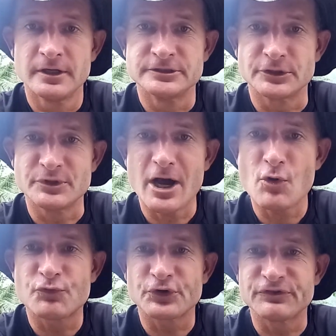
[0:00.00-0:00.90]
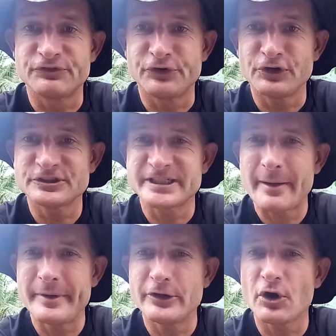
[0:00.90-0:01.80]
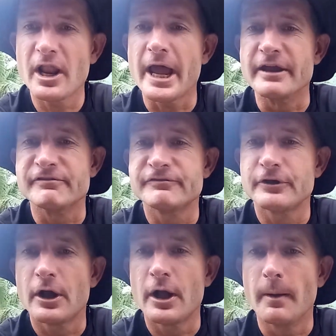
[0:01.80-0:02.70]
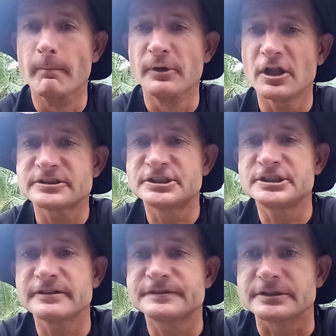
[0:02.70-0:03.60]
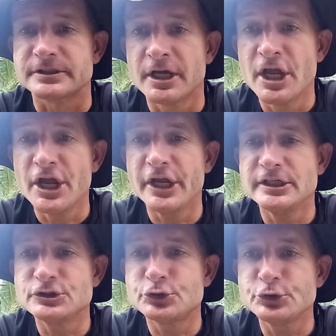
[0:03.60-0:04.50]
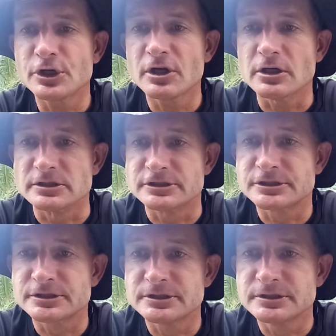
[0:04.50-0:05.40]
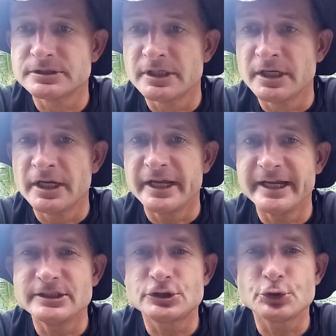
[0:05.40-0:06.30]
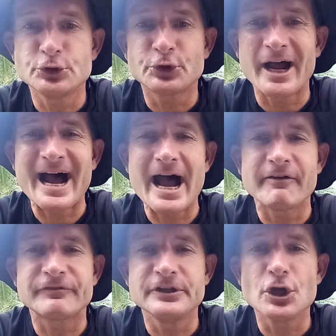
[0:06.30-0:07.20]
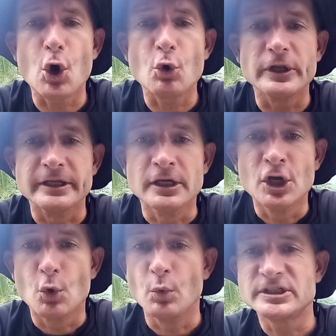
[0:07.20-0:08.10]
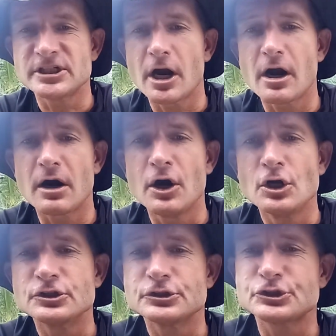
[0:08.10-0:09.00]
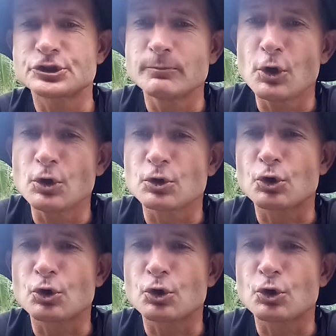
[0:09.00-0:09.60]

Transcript: So now, for the first time in your life, blood shifted into your lungs into your alveoli, which are small